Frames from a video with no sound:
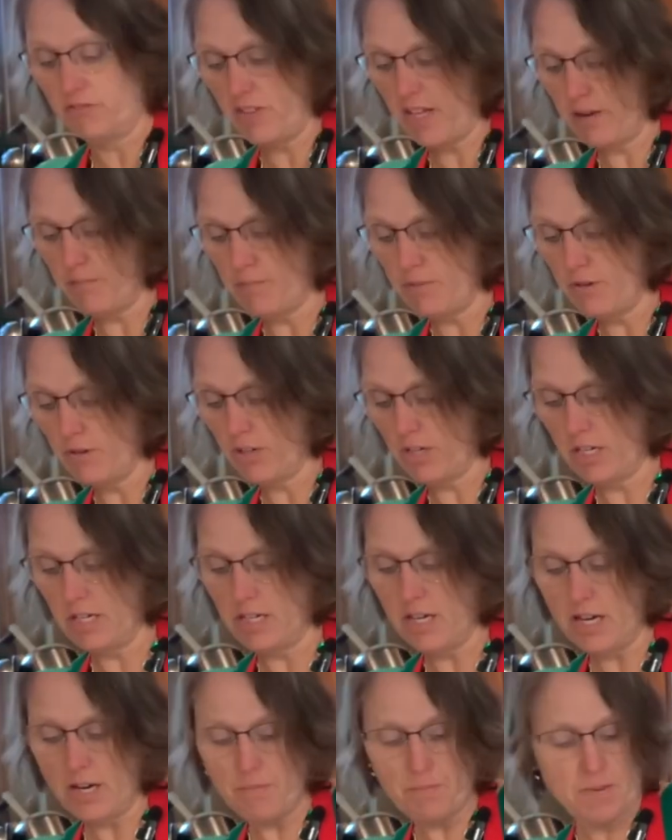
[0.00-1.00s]
that broken
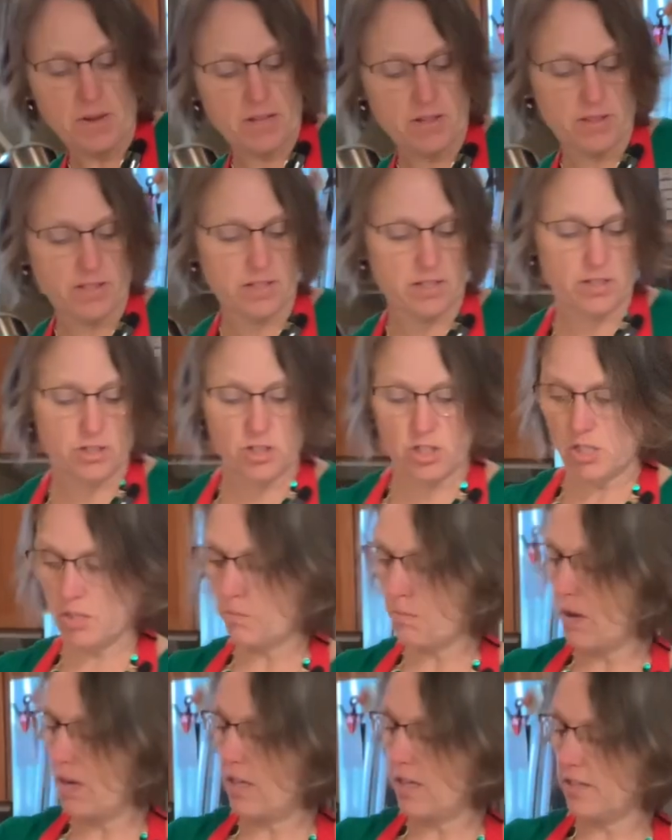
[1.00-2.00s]
up, and then
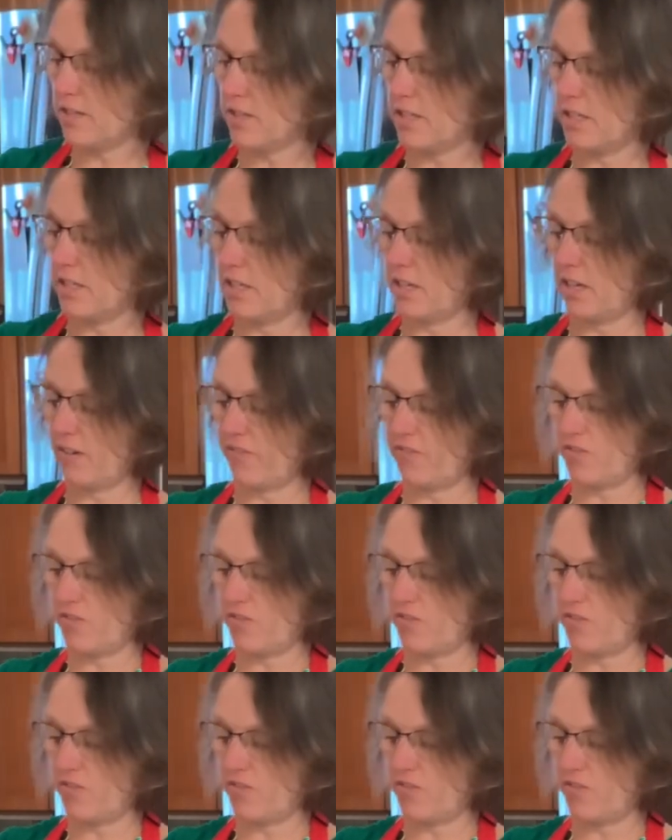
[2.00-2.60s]
just pulse it a